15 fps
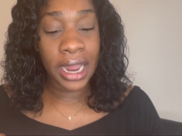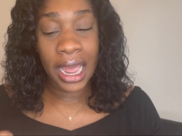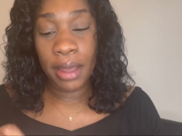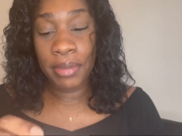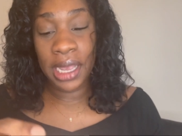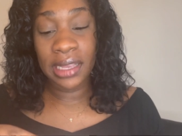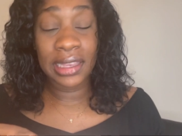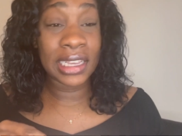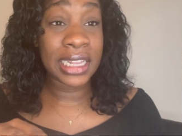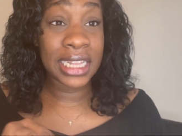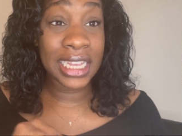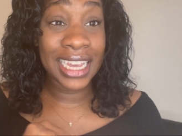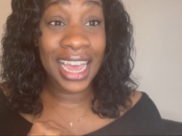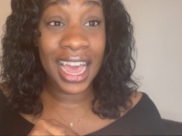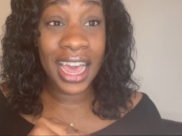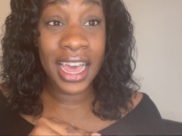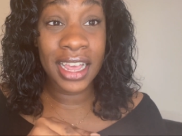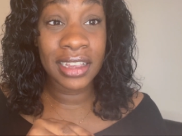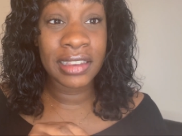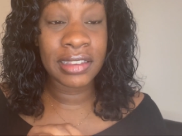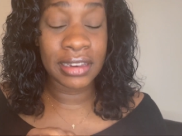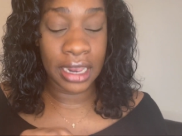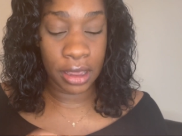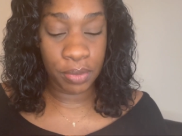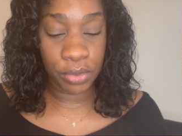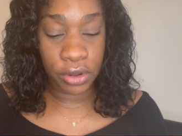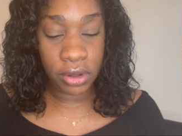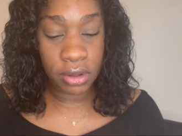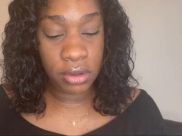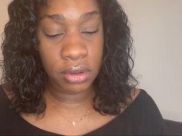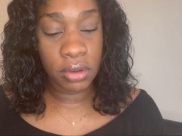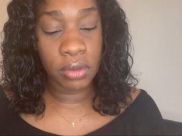I basically got a staple,